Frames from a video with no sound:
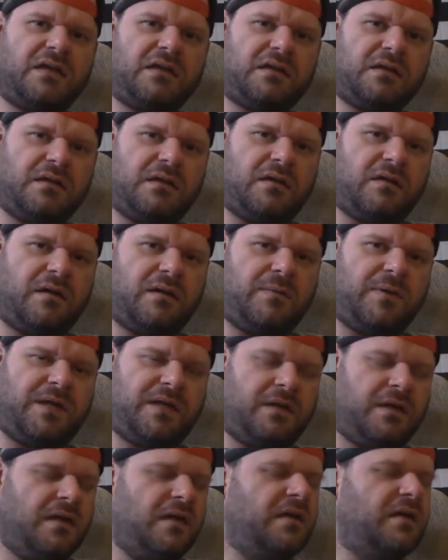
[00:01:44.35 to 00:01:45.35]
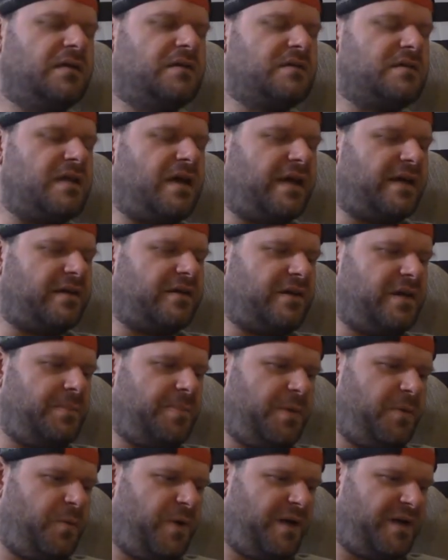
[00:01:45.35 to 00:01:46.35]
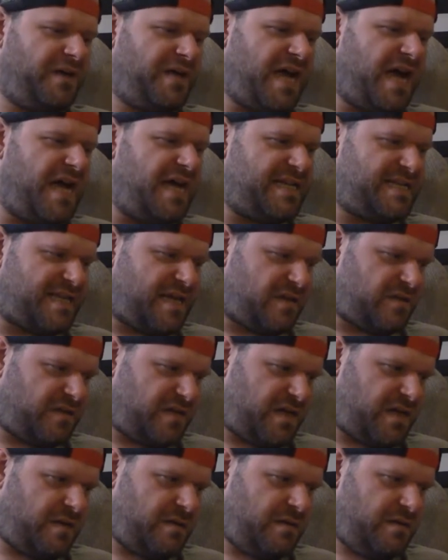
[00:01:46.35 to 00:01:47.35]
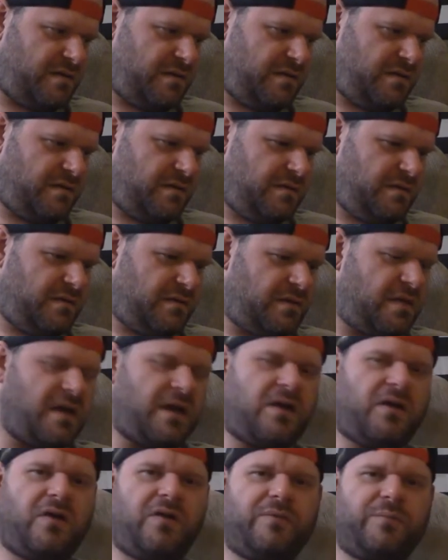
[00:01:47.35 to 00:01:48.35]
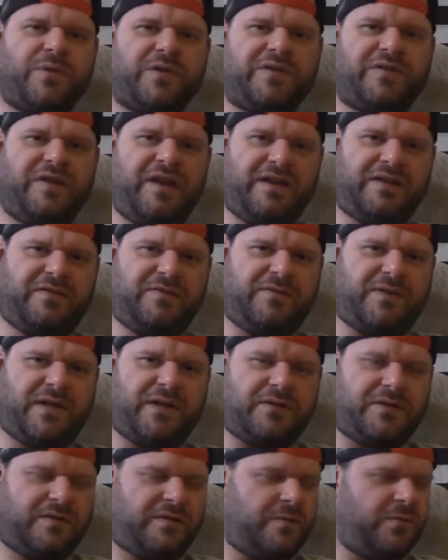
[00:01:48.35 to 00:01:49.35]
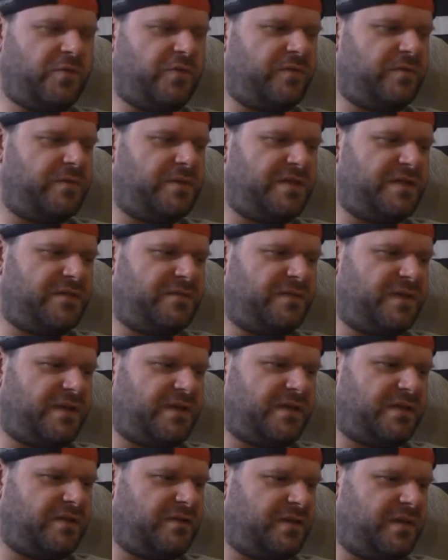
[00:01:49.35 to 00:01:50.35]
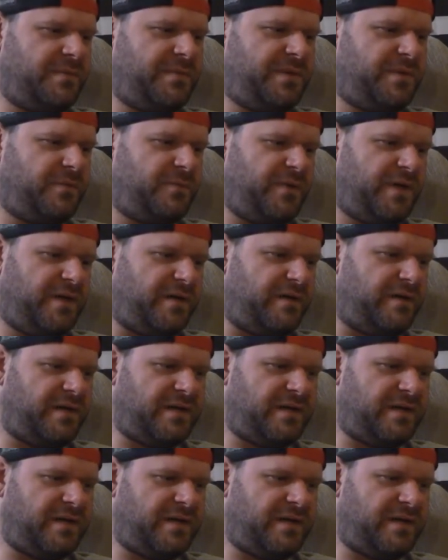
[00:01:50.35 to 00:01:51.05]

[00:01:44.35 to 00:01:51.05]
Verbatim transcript: You know what I mean? There's a lot of creepy weird guys out there. Not all of them are sex offenders. Some of them are just fucking creepy and weird.